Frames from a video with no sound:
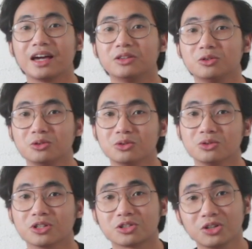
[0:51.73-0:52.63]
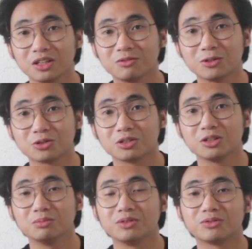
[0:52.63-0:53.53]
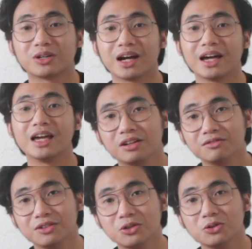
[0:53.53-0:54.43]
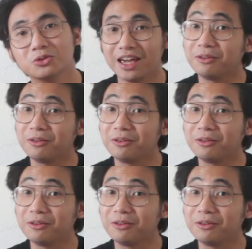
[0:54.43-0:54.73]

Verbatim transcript: I do a short devotional before I review.